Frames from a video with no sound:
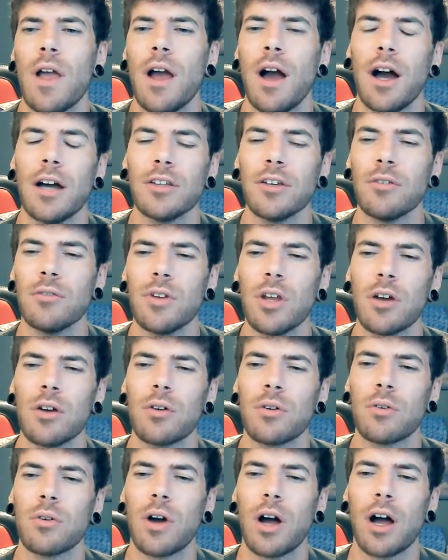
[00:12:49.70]
I don't
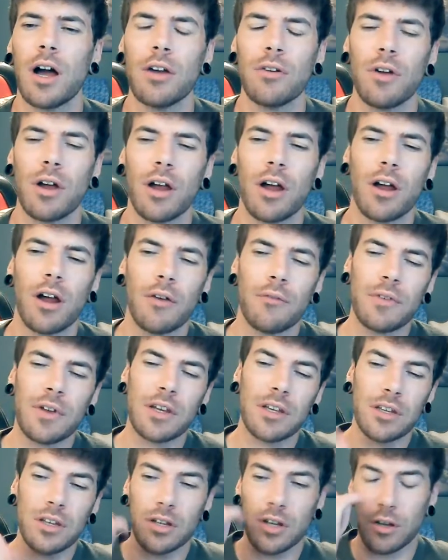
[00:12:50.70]
know. I
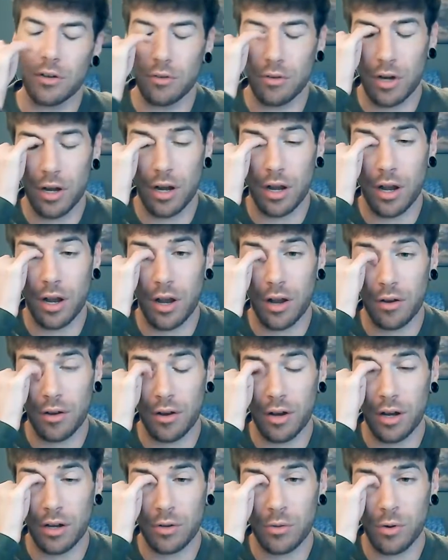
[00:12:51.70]
mean,
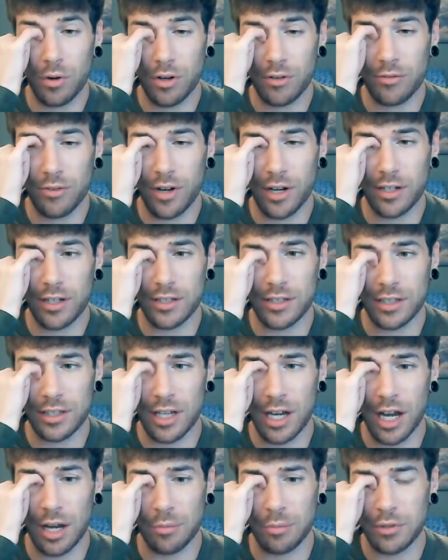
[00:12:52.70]
I qualified as a
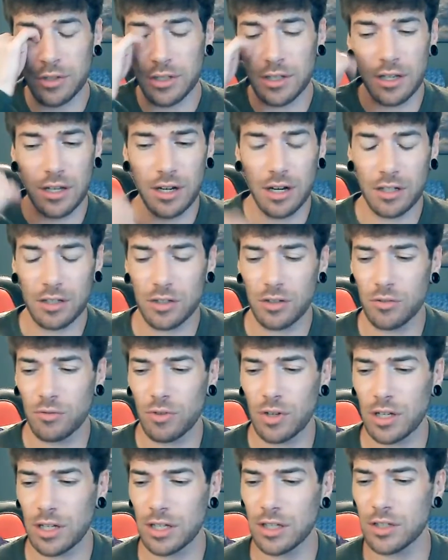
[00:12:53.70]
carpenter, and I do
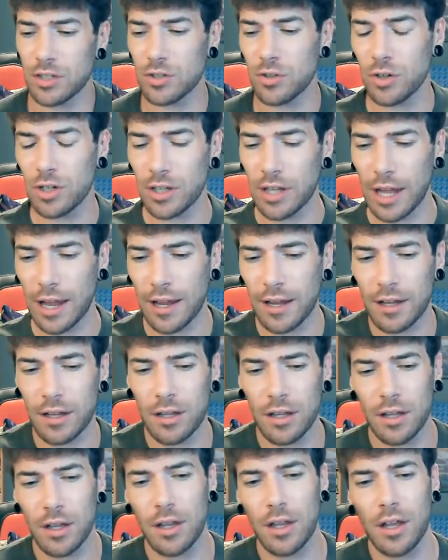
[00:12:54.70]
really enjoy that.
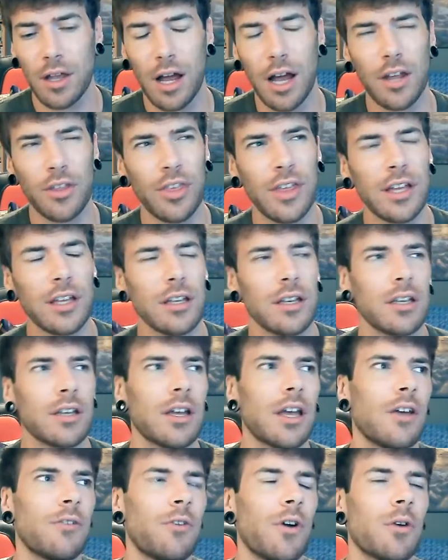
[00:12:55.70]
I think
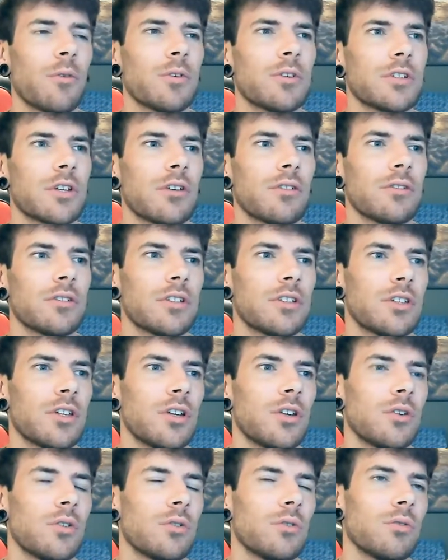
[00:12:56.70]
if I was going to
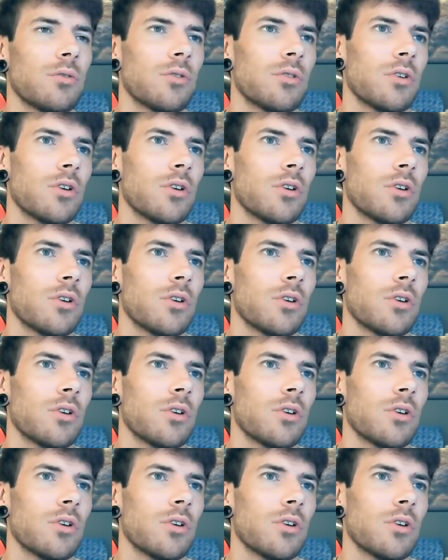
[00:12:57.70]
do,